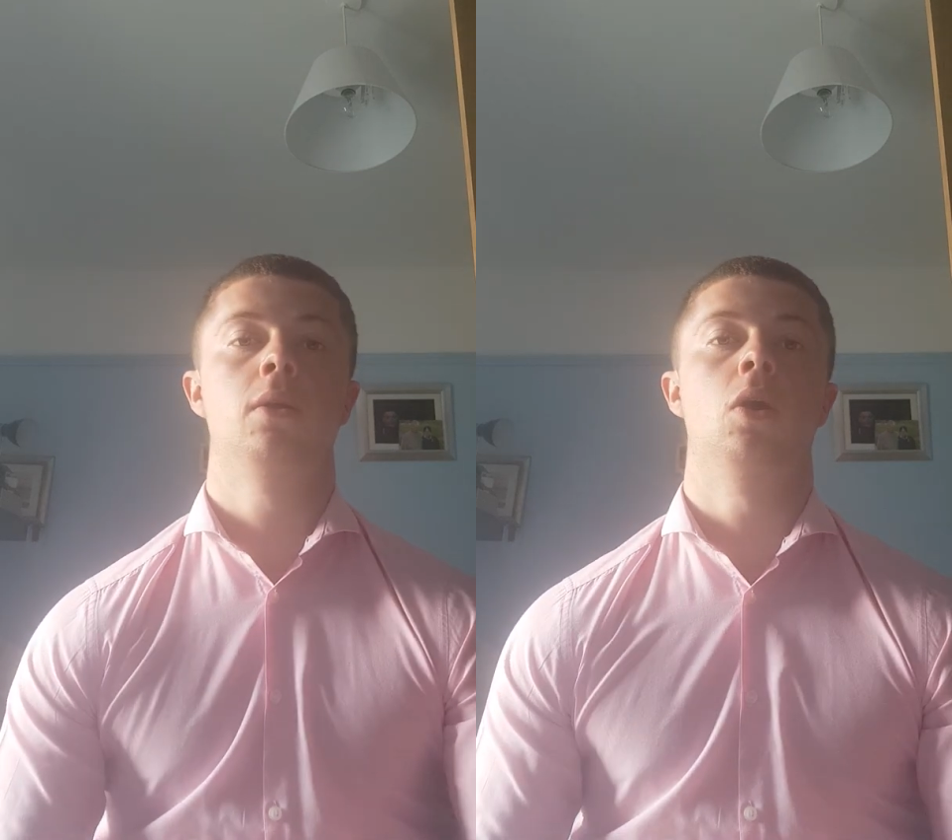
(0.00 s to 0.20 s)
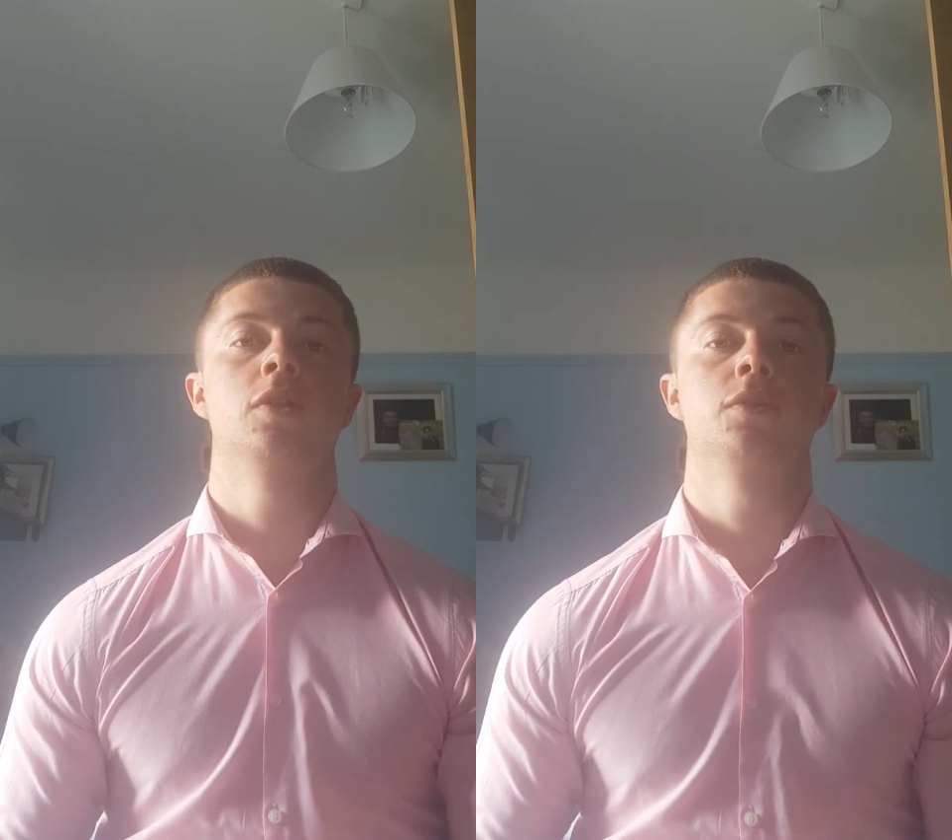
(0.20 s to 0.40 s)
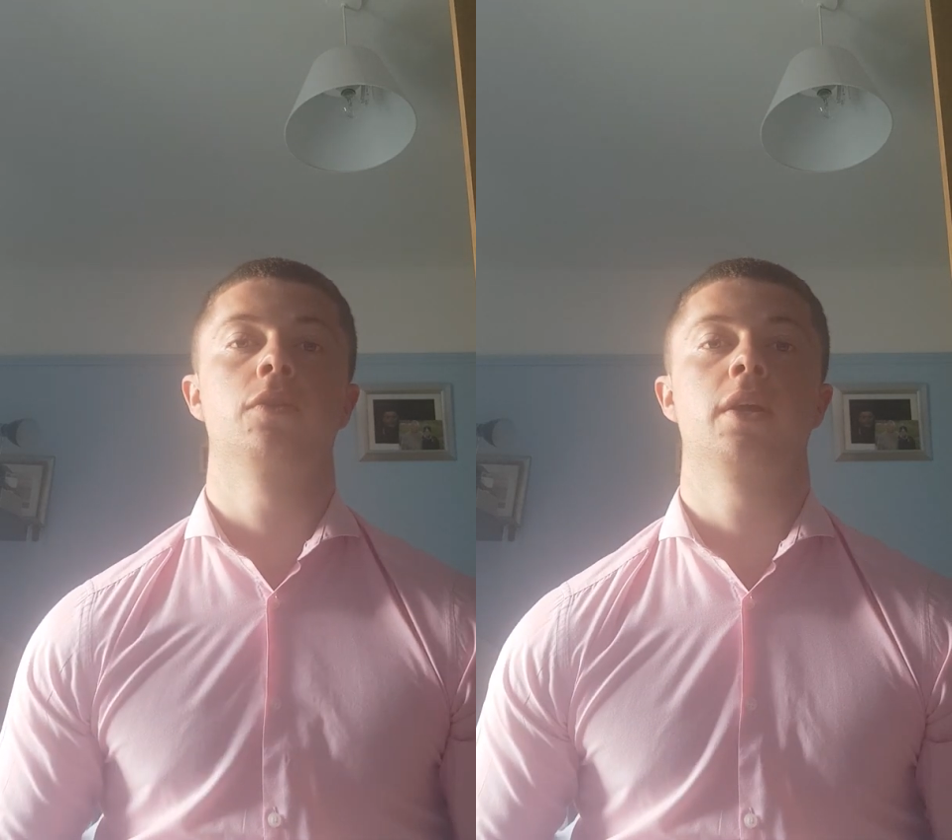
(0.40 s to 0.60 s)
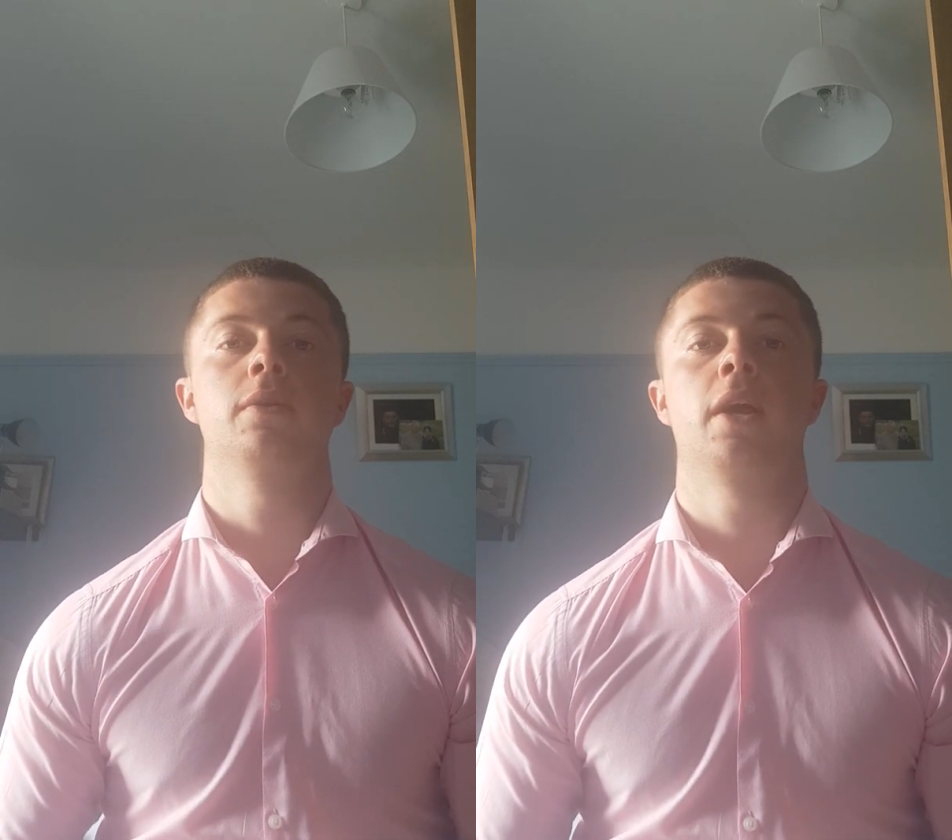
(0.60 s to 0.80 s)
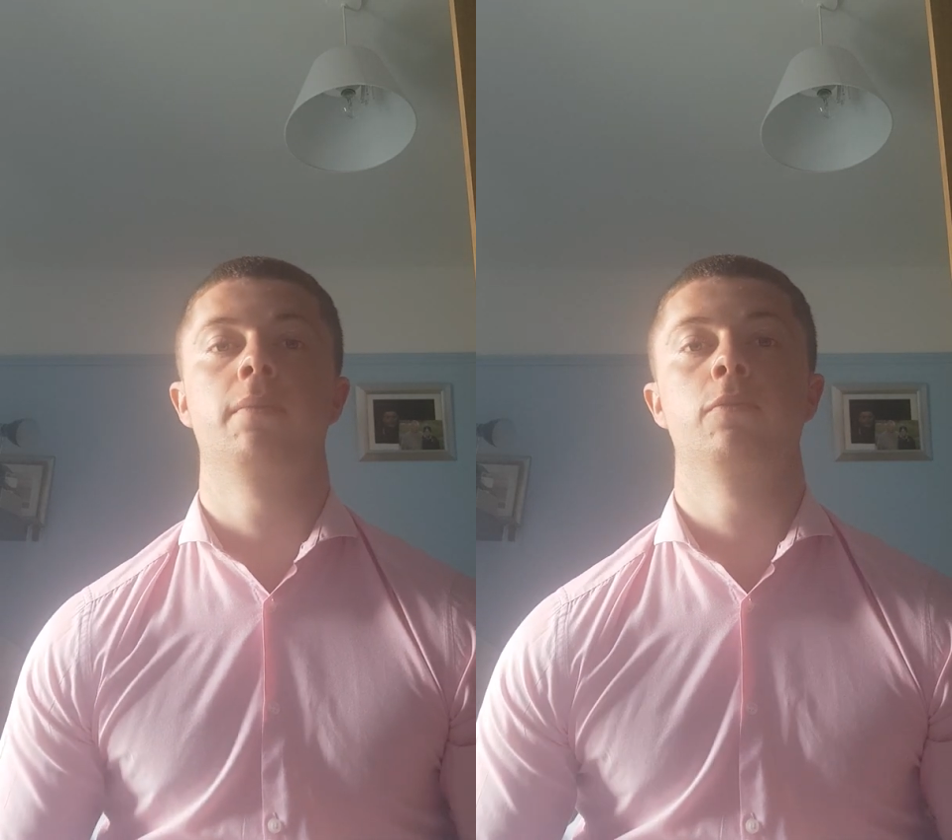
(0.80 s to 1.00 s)
also
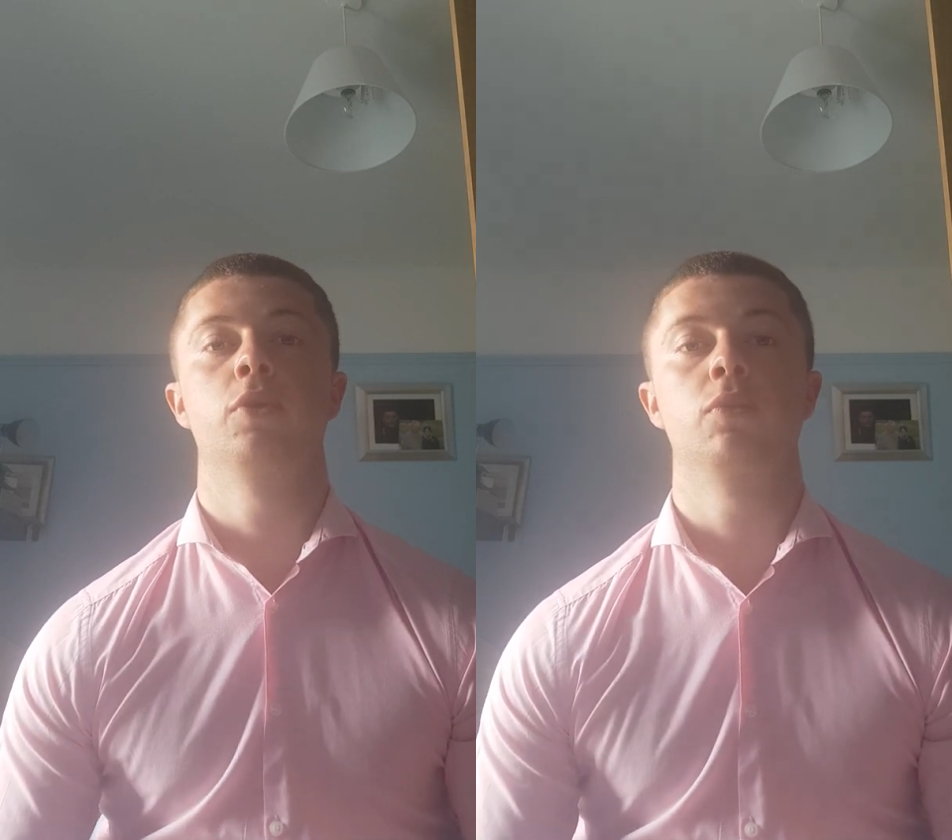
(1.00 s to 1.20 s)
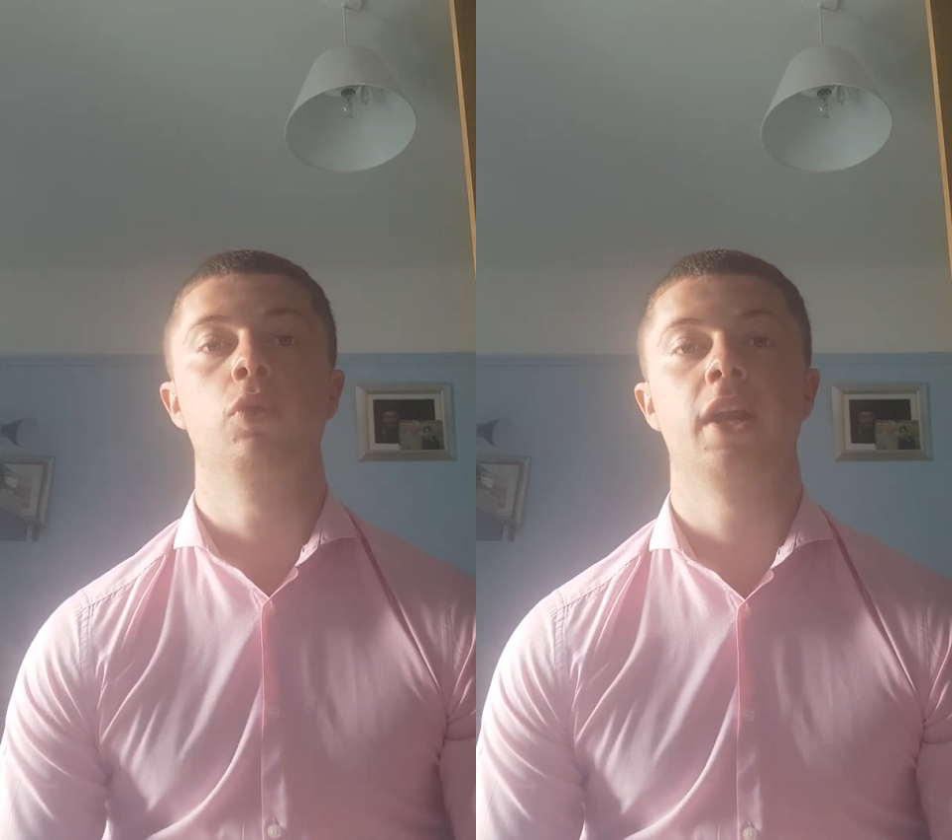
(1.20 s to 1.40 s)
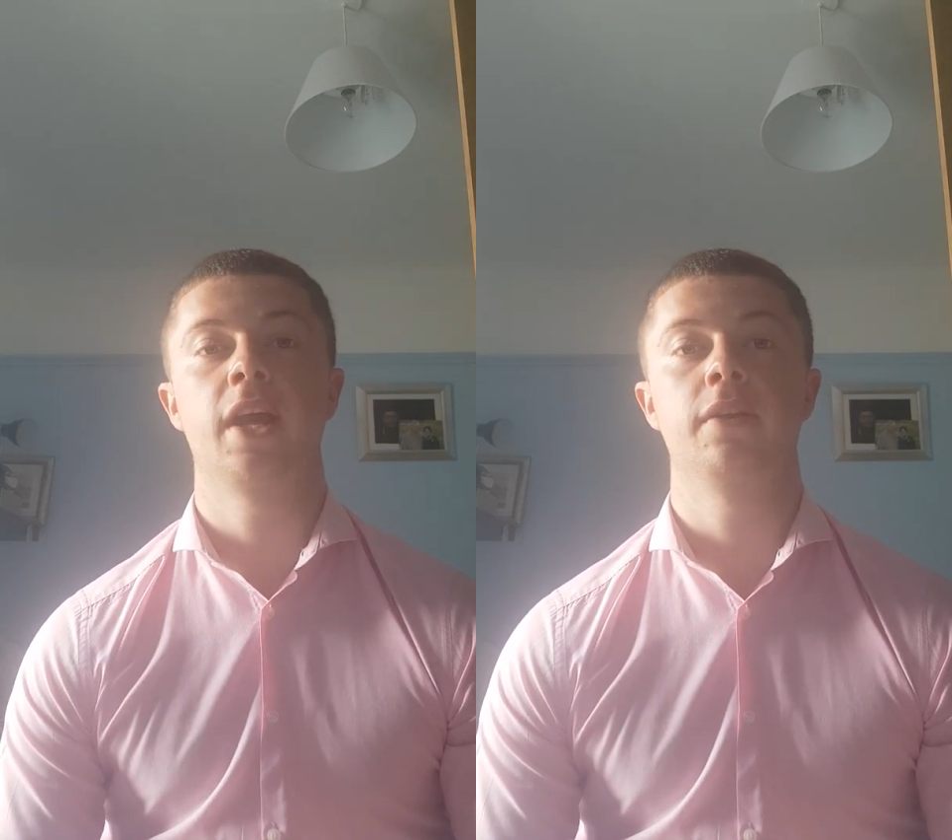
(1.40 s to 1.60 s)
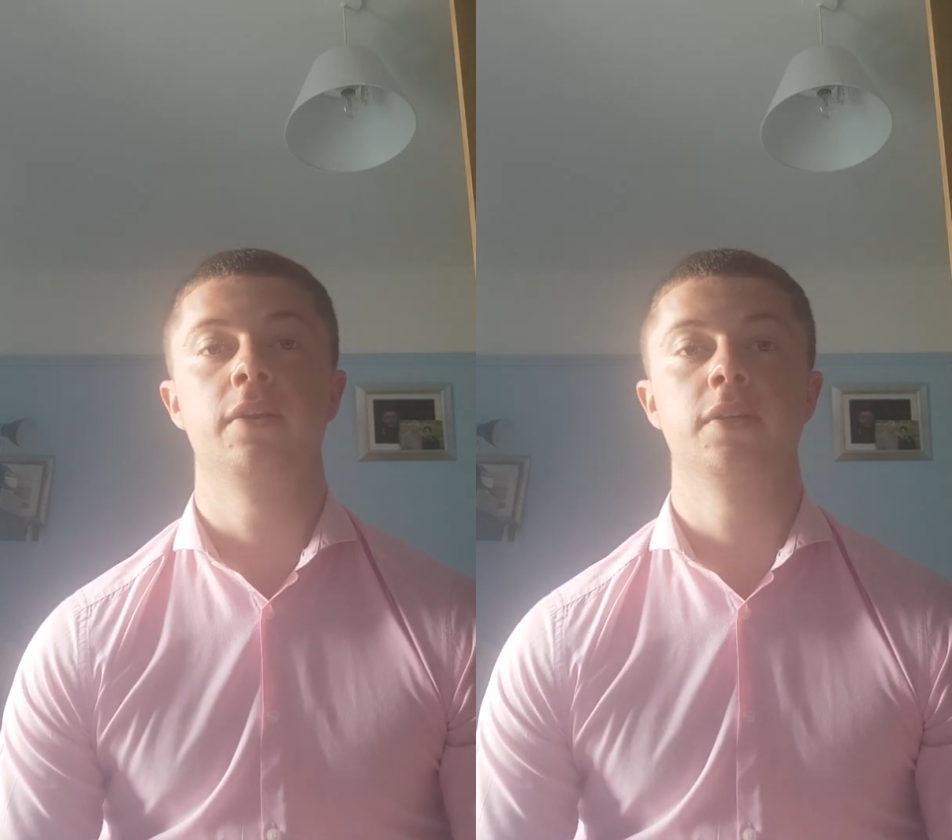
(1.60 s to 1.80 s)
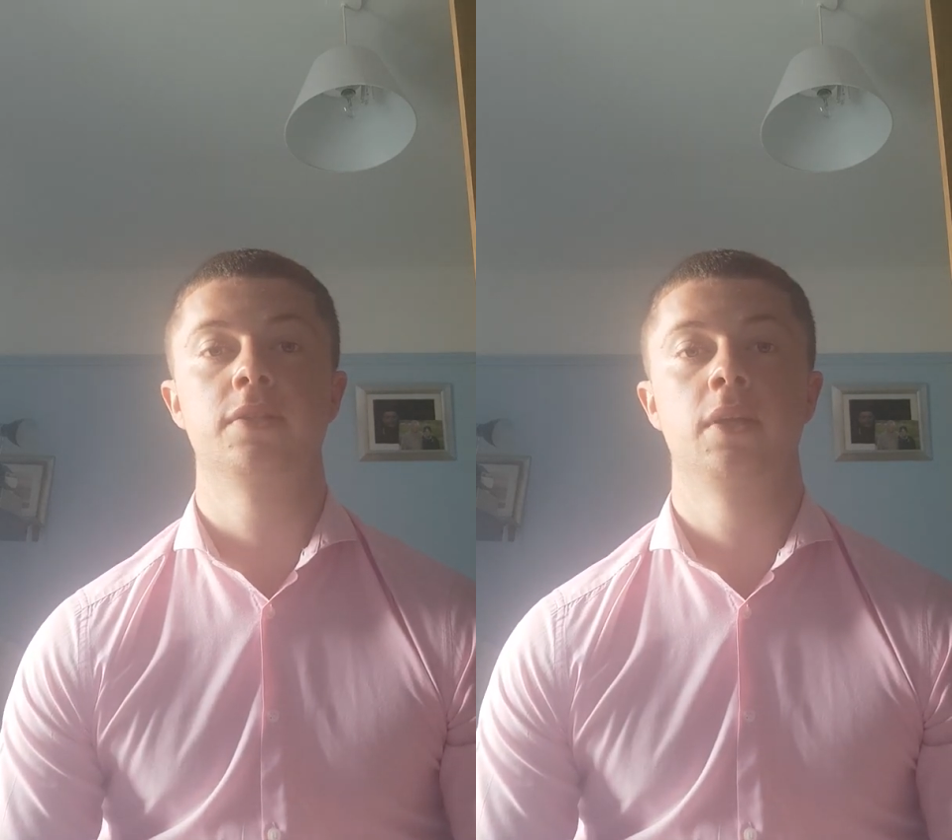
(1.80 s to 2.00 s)
then with
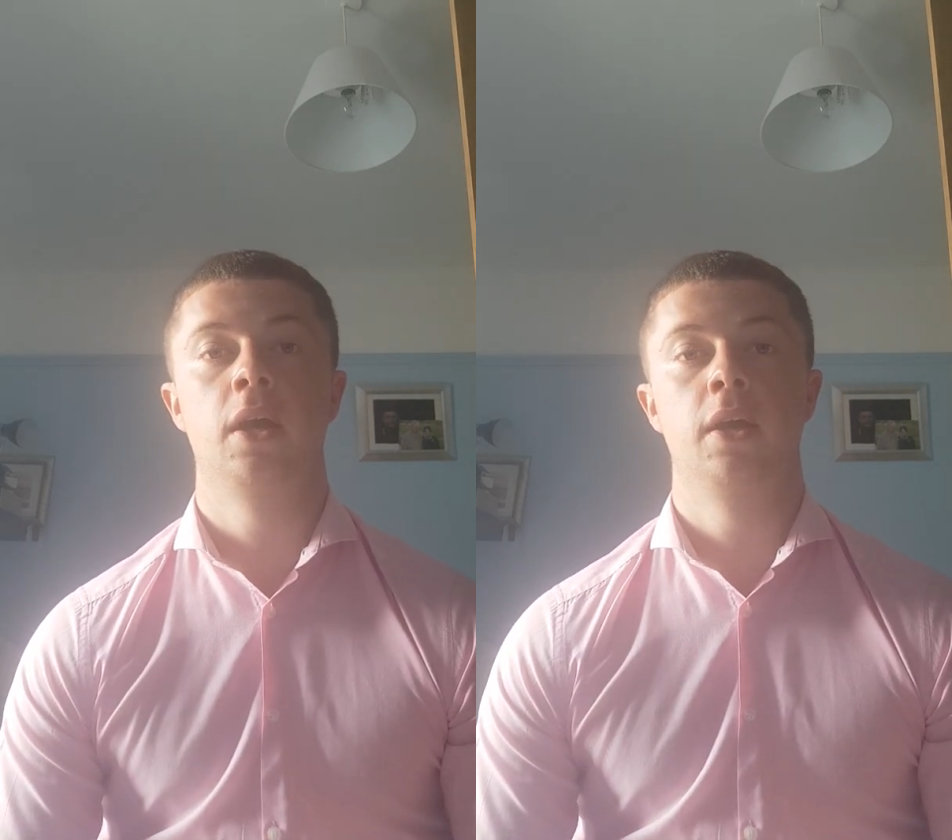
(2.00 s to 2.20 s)
relatedness,